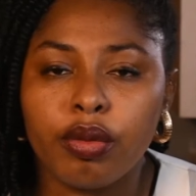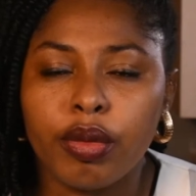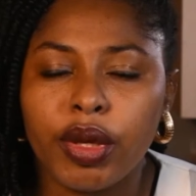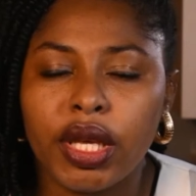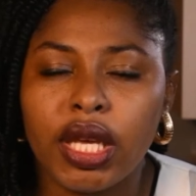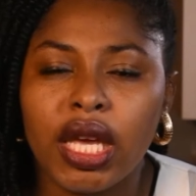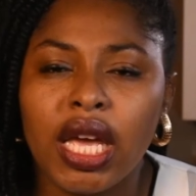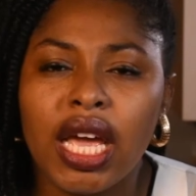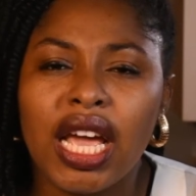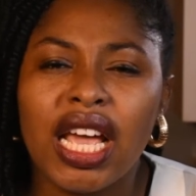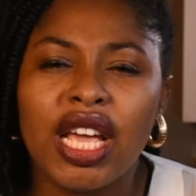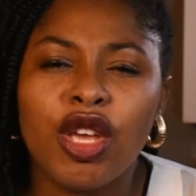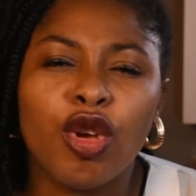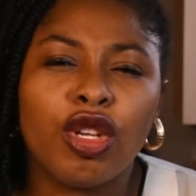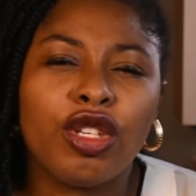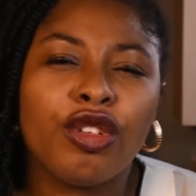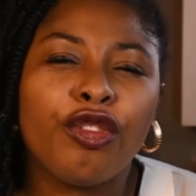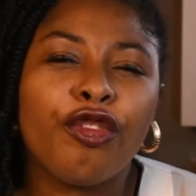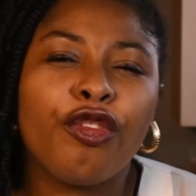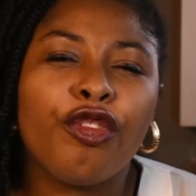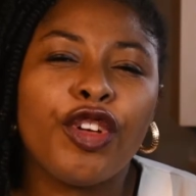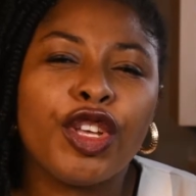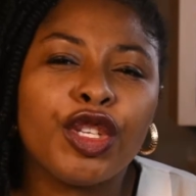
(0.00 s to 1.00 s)
be. You're
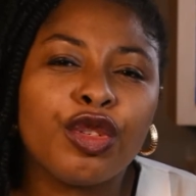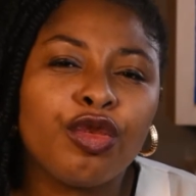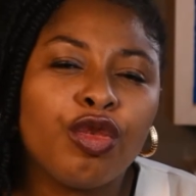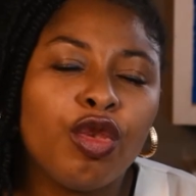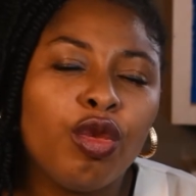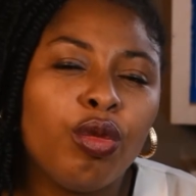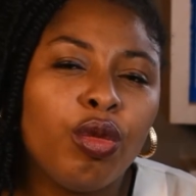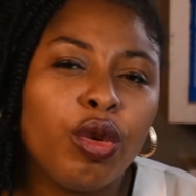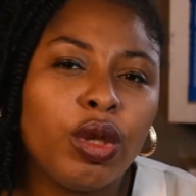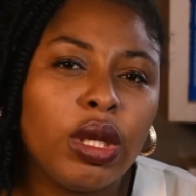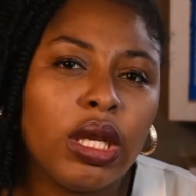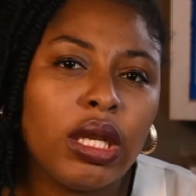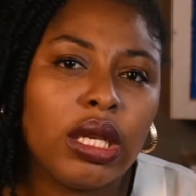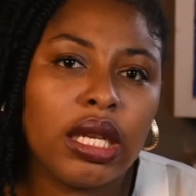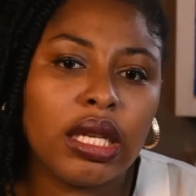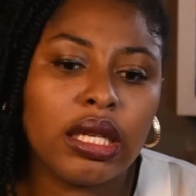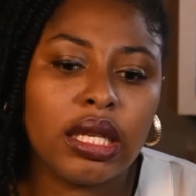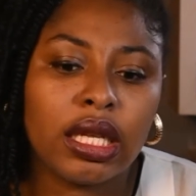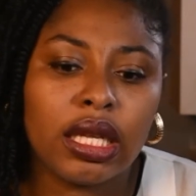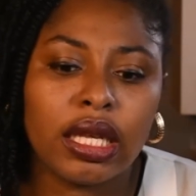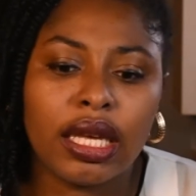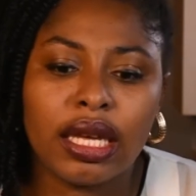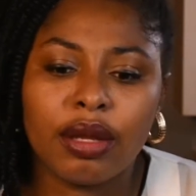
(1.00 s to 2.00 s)
the first role model
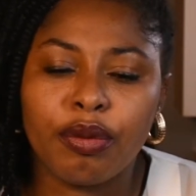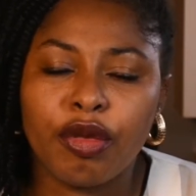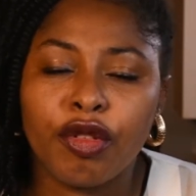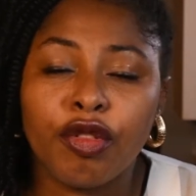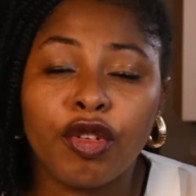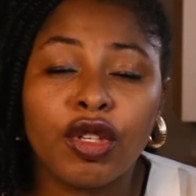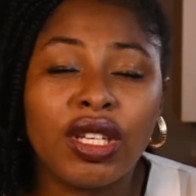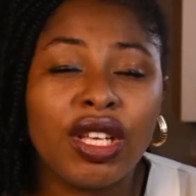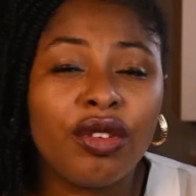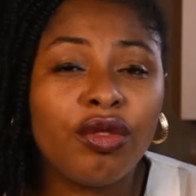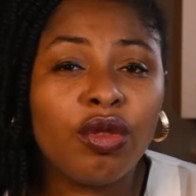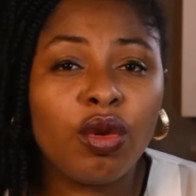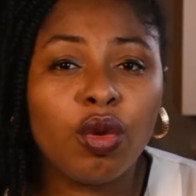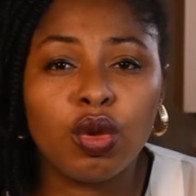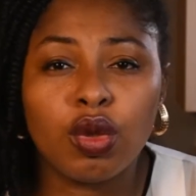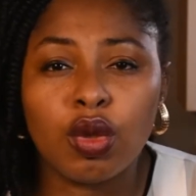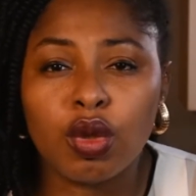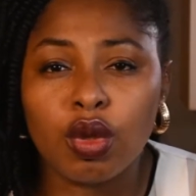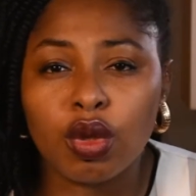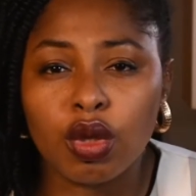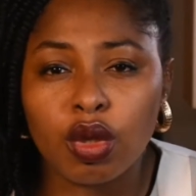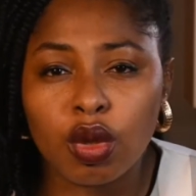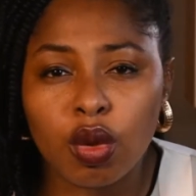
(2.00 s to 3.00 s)
that they get before they even go
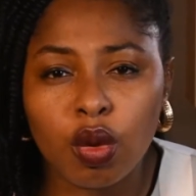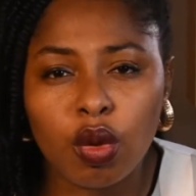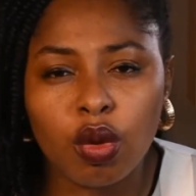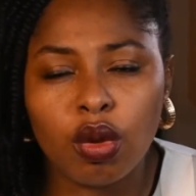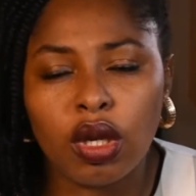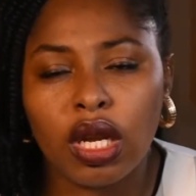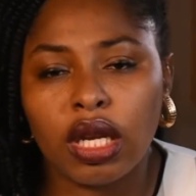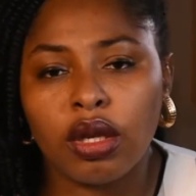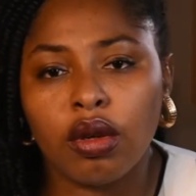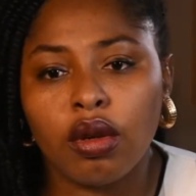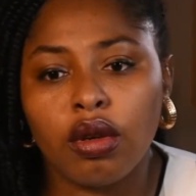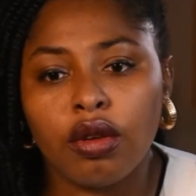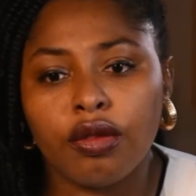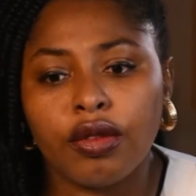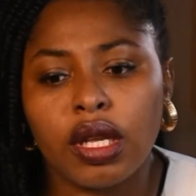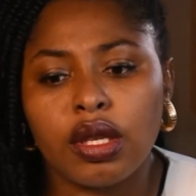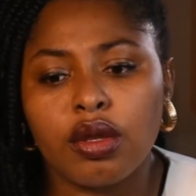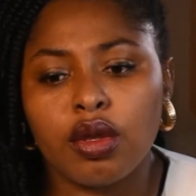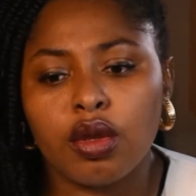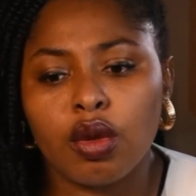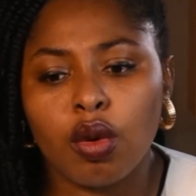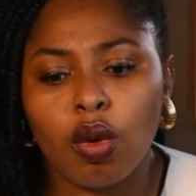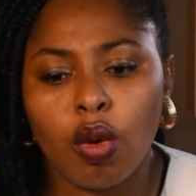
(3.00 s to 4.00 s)
to school and all of
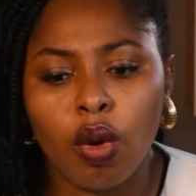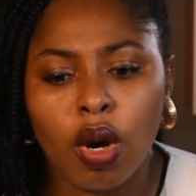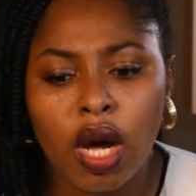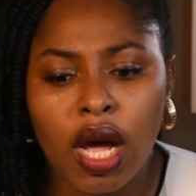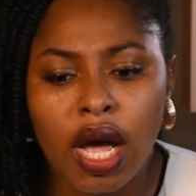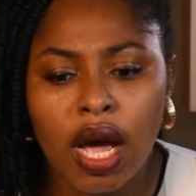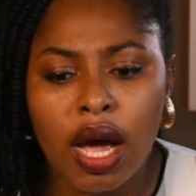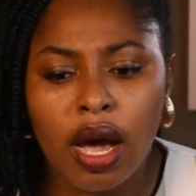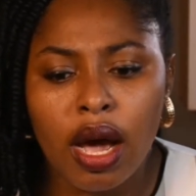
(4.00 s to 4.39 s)
that. So,